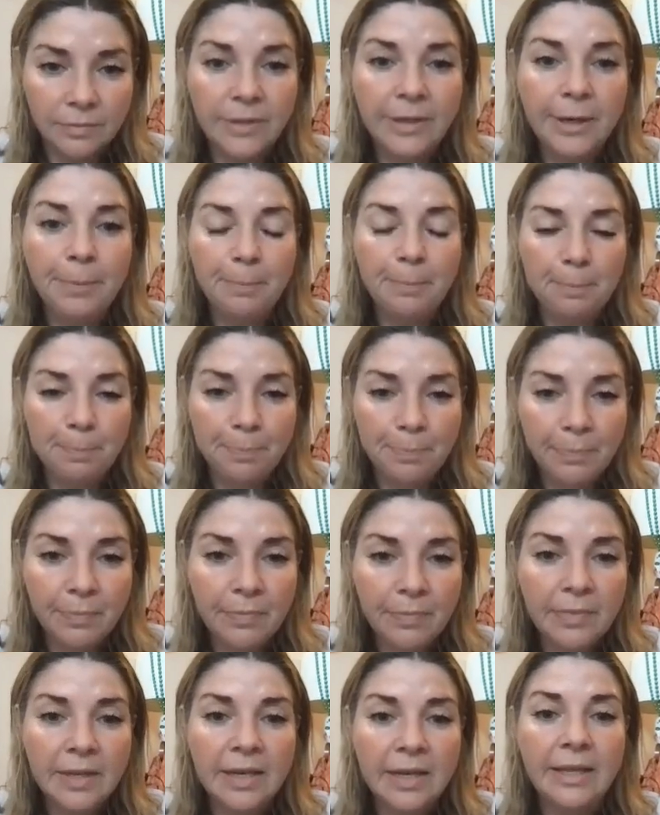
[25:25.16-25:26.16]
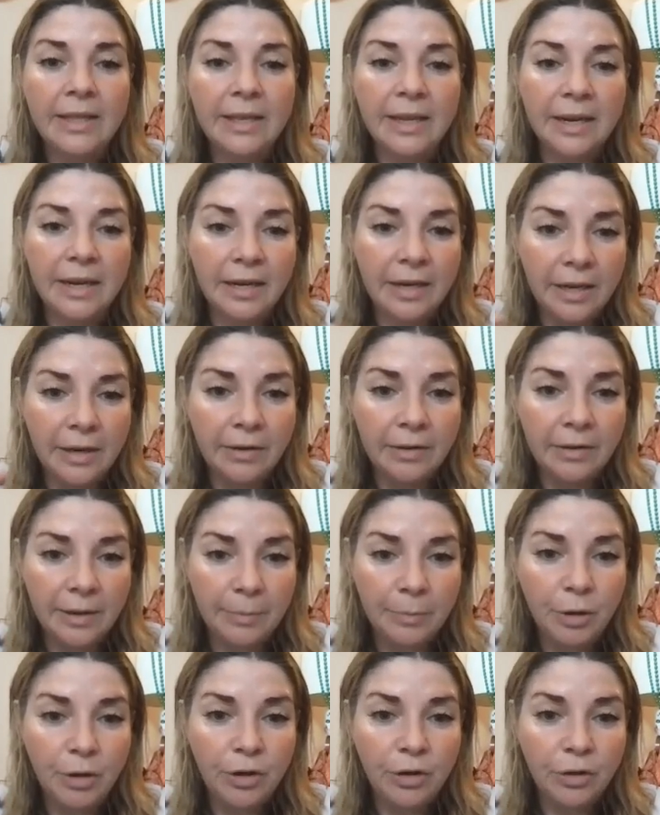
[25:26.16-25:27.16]
Yep. And then it,
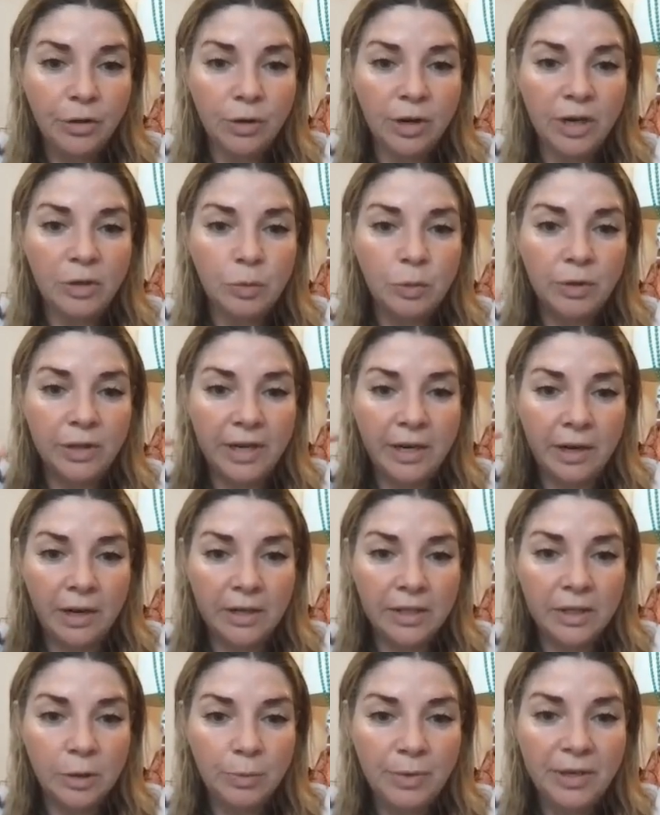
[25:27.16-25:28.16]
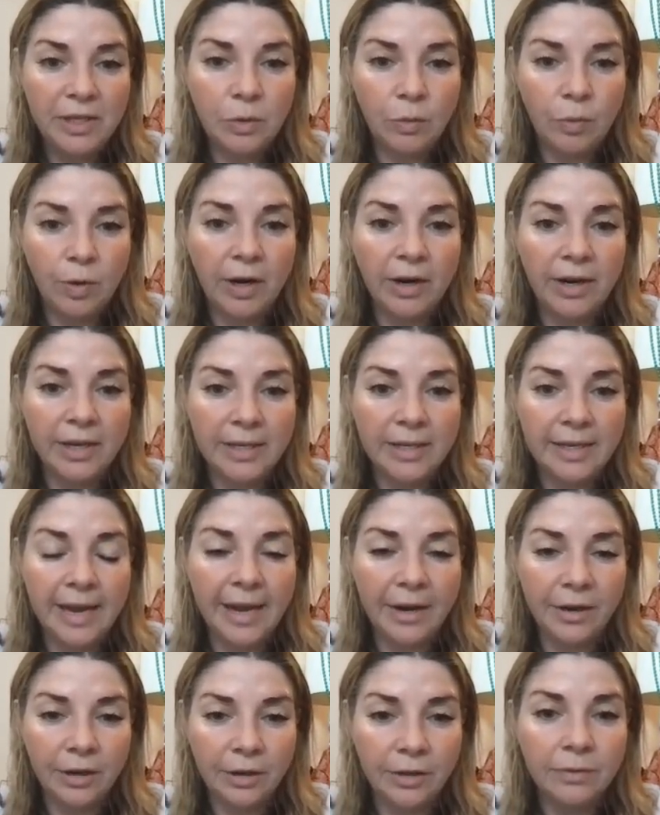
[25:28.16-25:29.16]
the moon in Taurus will then also be squaring
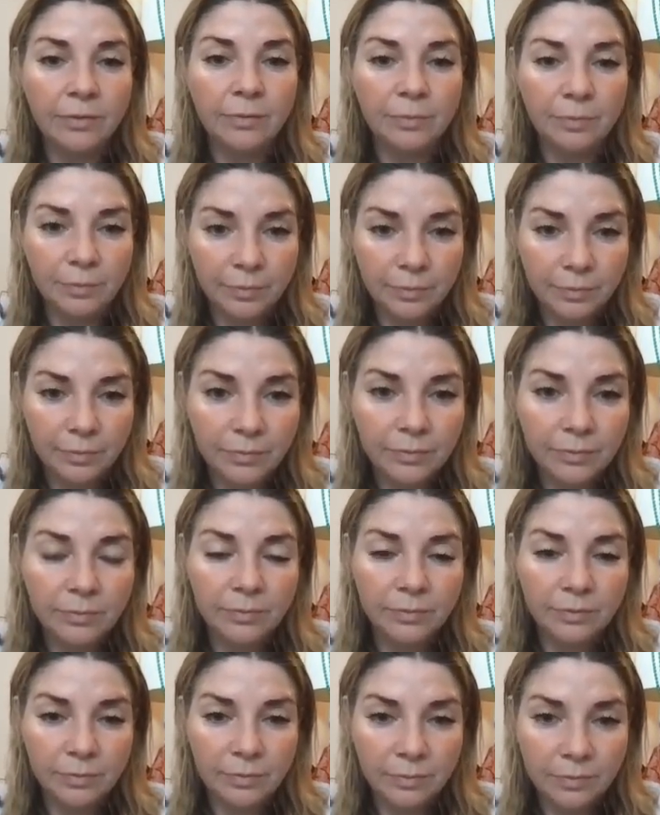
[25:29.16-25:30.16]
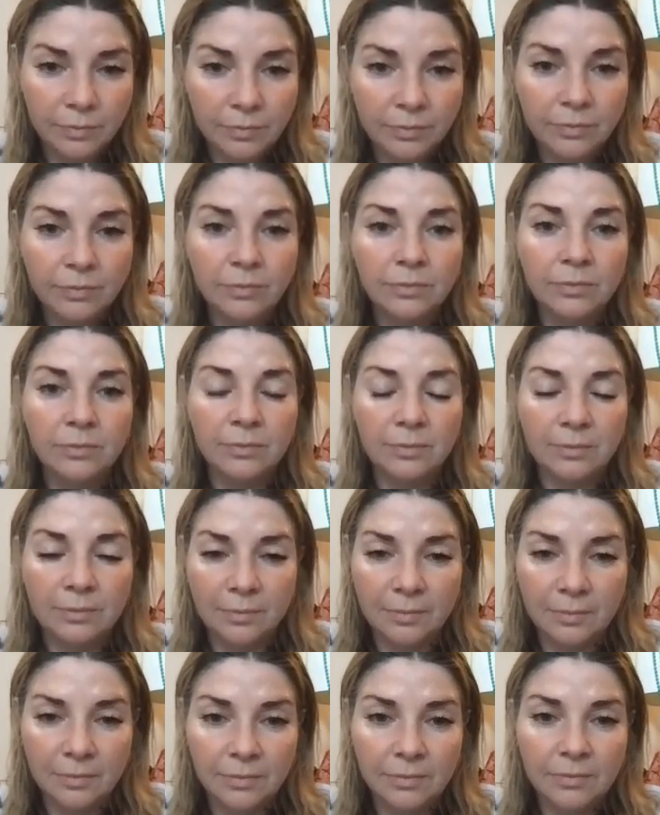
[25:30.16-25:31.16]
Saturn. Yes. So again,
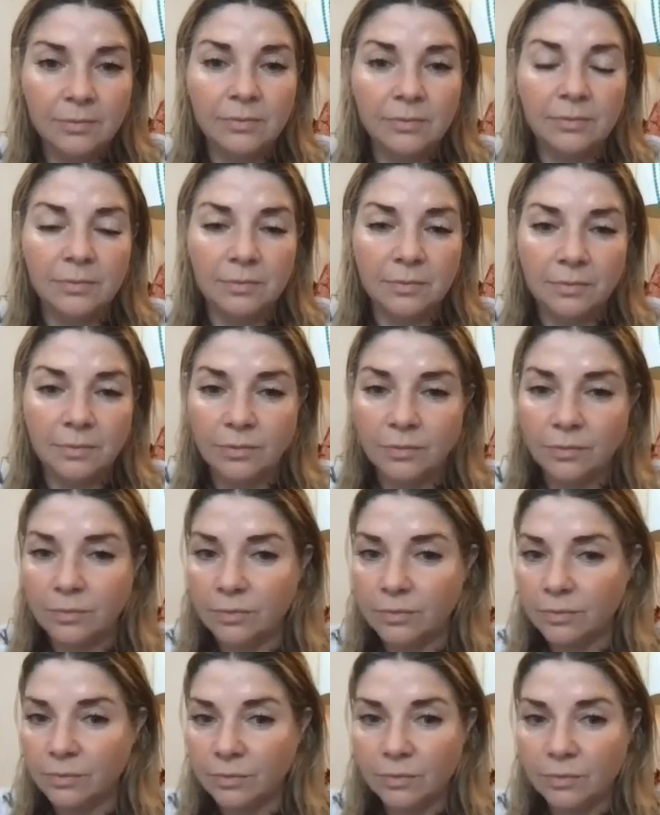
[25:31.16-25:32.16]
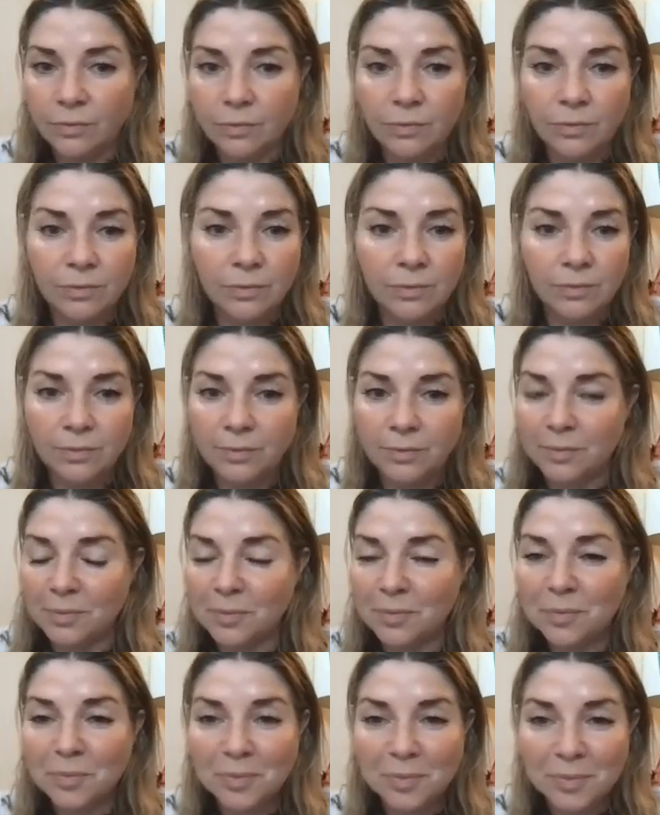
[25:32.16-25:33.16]
getting serious
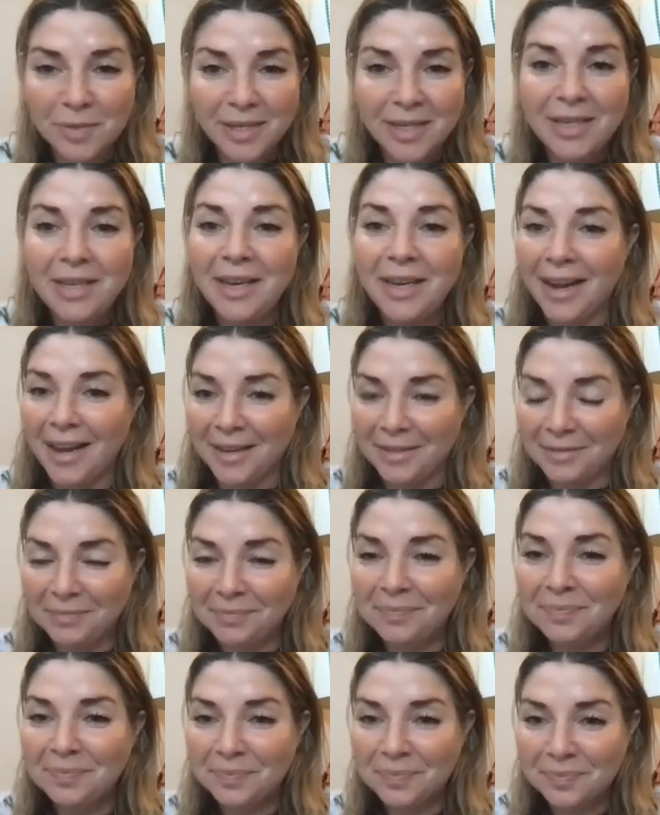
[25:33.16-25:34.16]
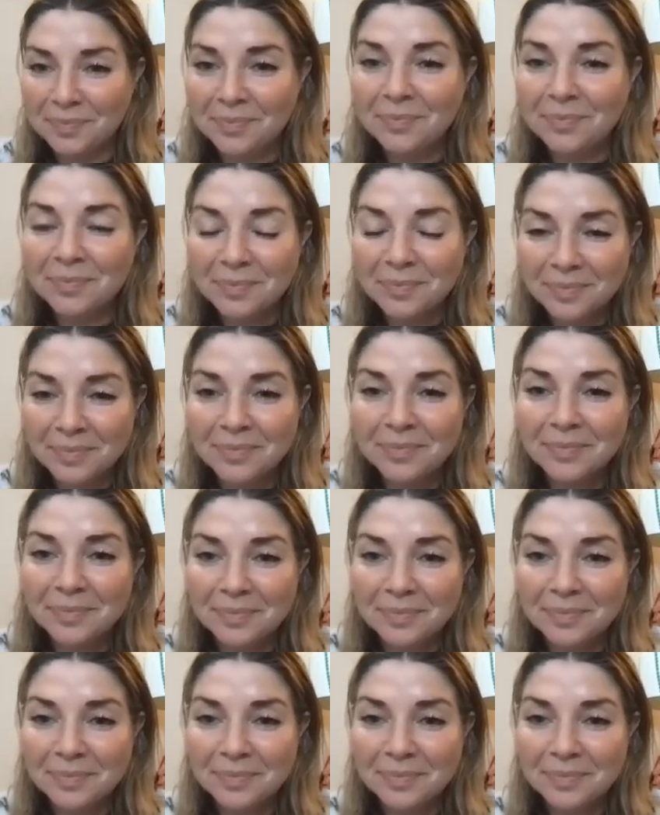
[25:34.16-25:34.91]
about things. You know, yeah. If it's not if it's not